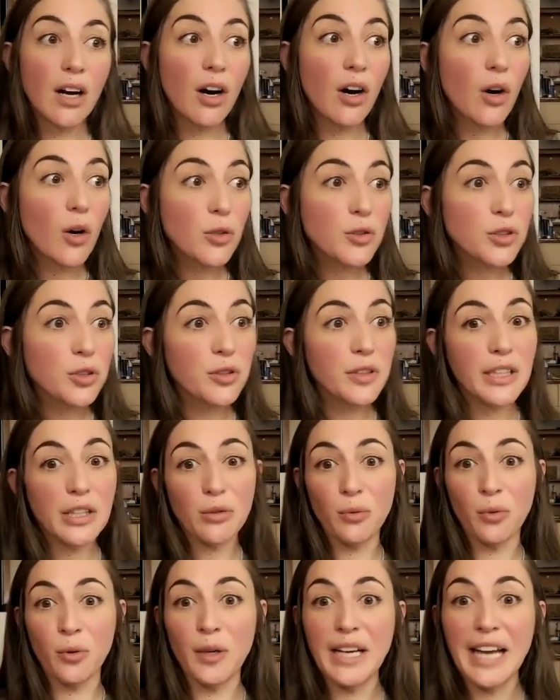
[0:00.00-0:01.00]
alternate
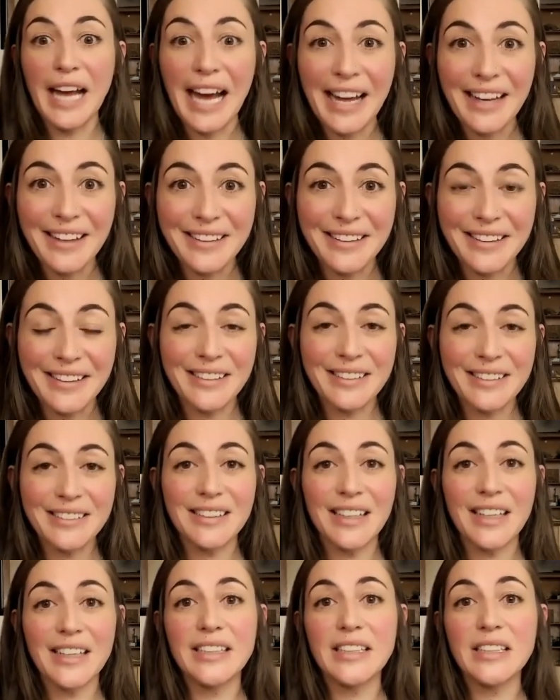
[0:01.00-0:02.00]
realities
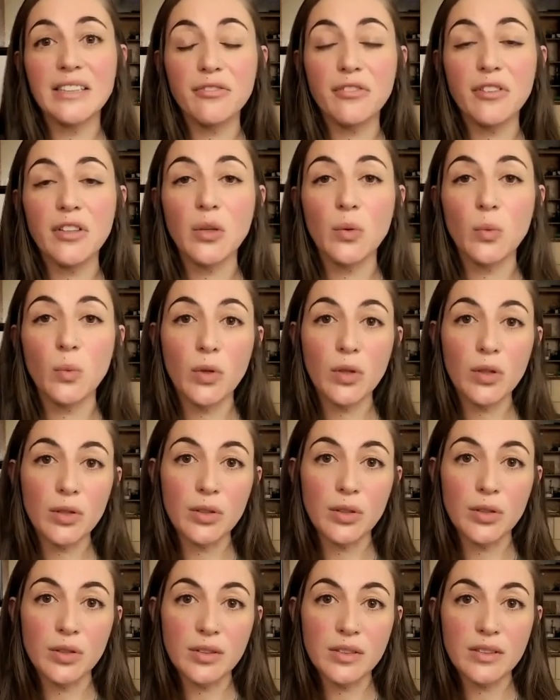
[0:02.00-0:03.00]
and different
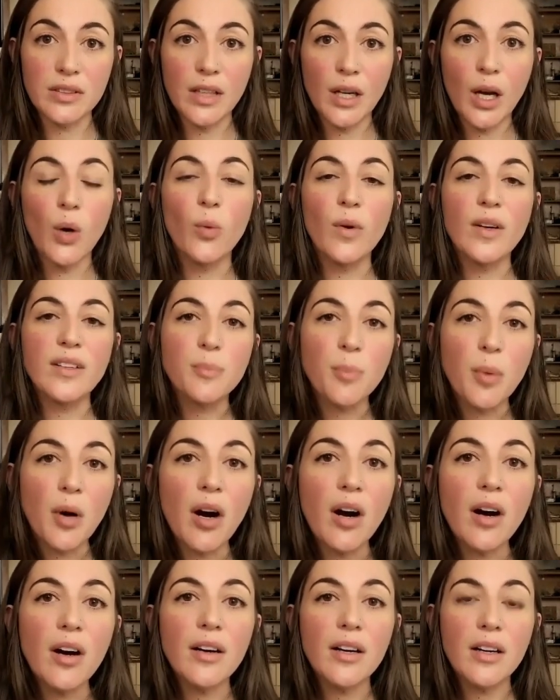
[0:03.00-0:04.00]
worlds was
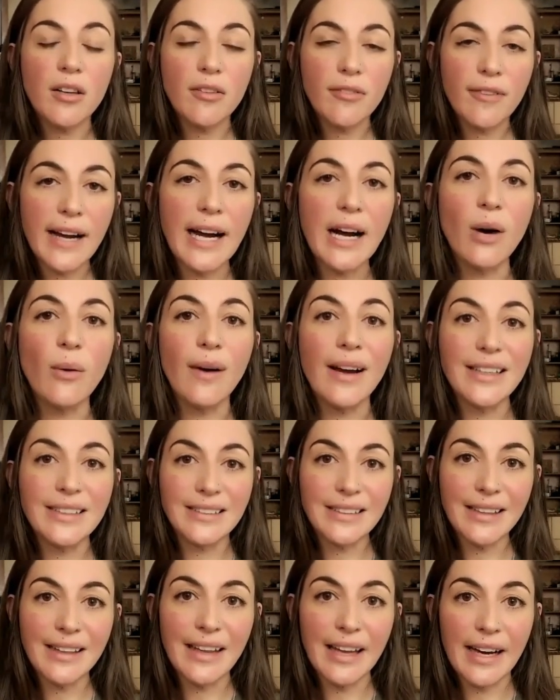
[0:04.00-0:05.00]
part of how I
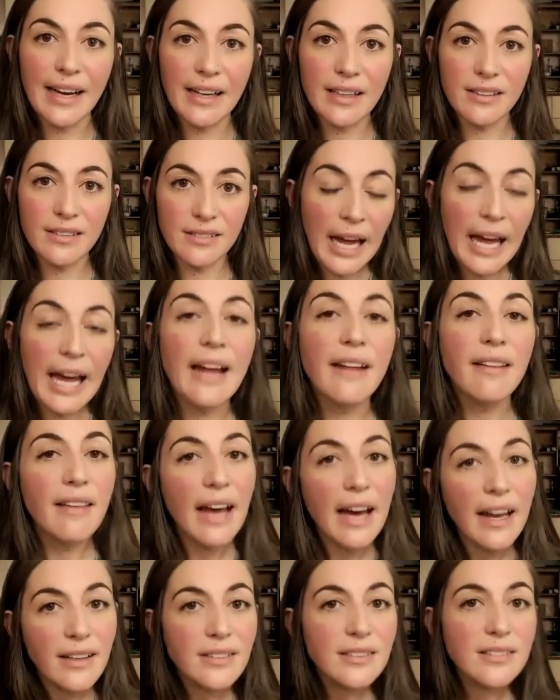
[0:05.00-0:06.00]
did that. And
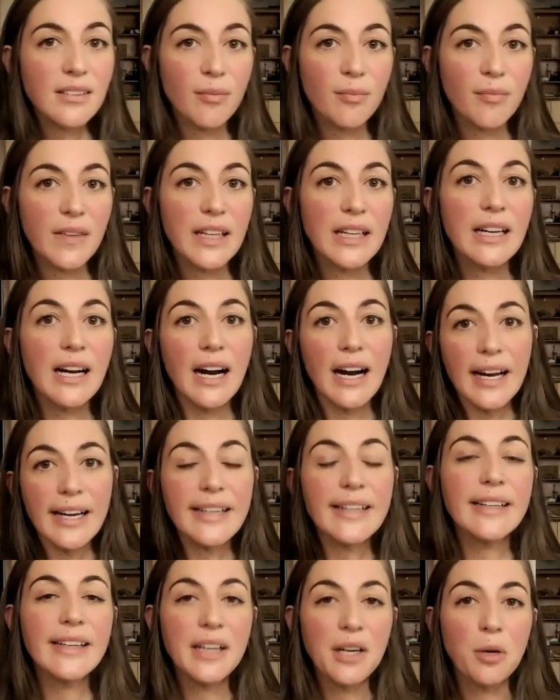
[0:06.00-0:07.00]
that is something I
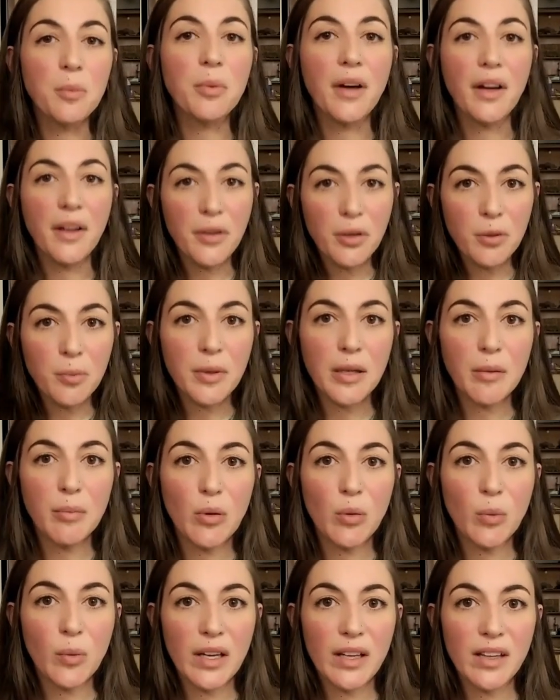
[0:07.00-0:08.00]
can help other
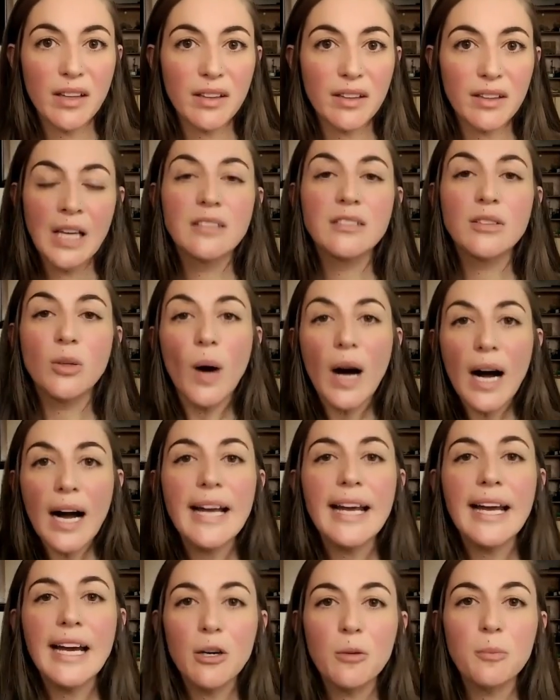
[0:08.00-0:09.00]
people with. So
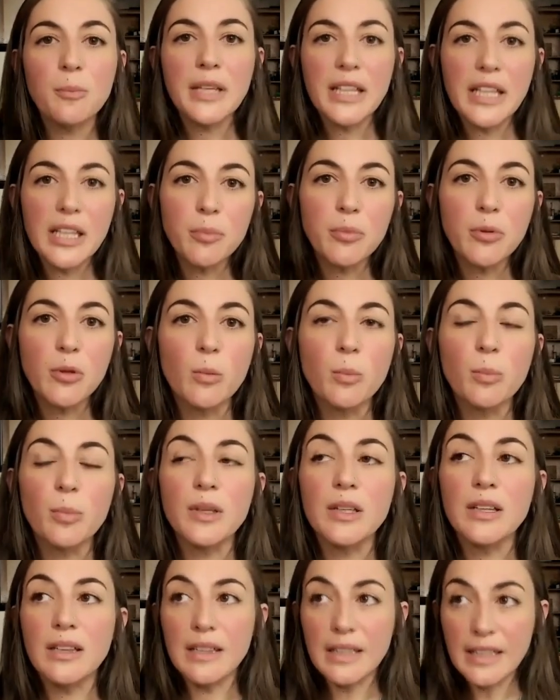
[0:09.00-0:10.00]
I help people
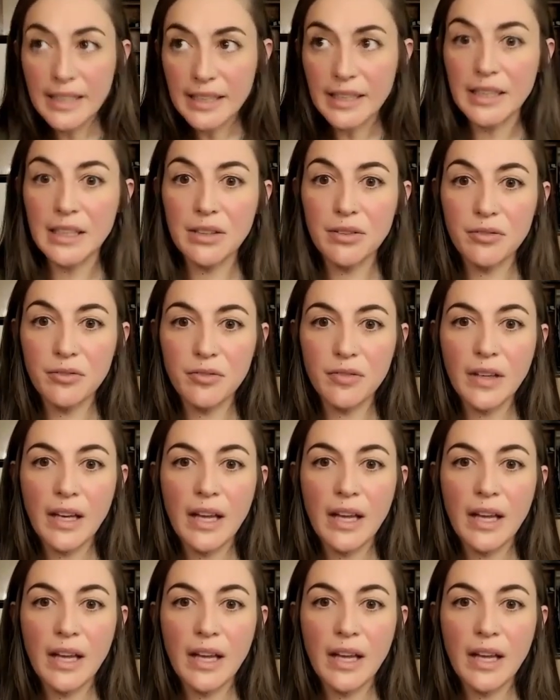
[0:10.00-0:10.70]
believe